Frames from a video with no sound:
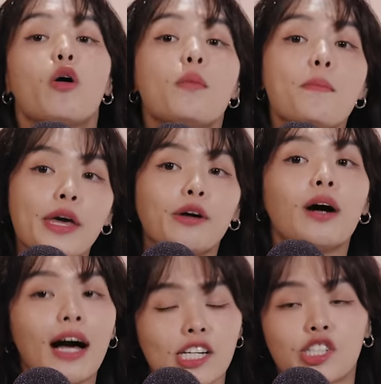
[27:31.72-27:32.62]
our
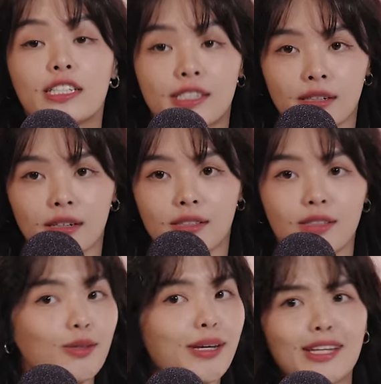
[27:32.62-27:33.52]
male harsh
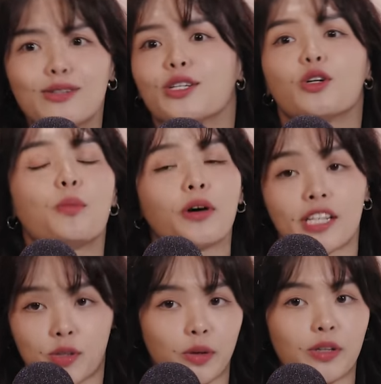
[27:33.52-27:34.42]
listeners, you can use the coupon
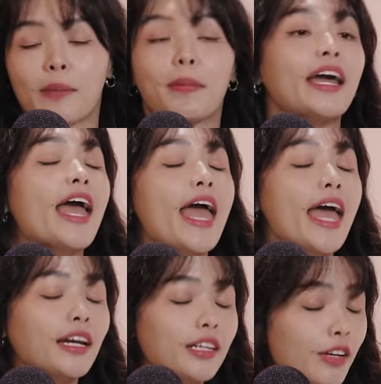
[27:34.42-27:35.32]
as well. You can buy
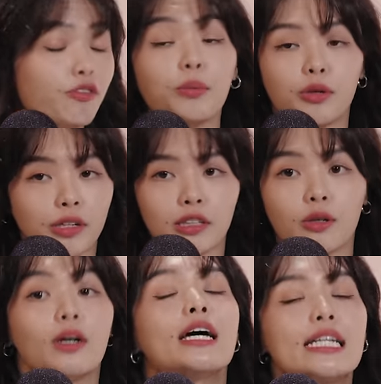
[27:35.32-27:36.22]
anything from
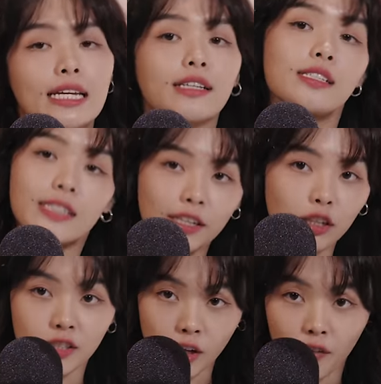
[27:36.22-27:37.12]
Uniqlo. Take this
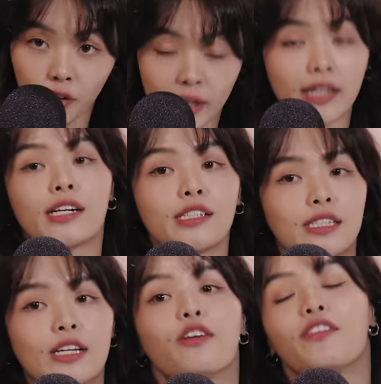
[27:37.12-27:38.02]
$10 off, okay?
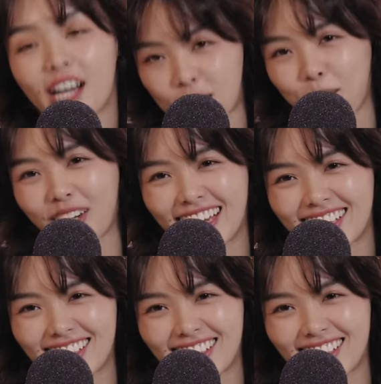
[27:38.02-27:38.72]
Courtesy of Hush Podcast.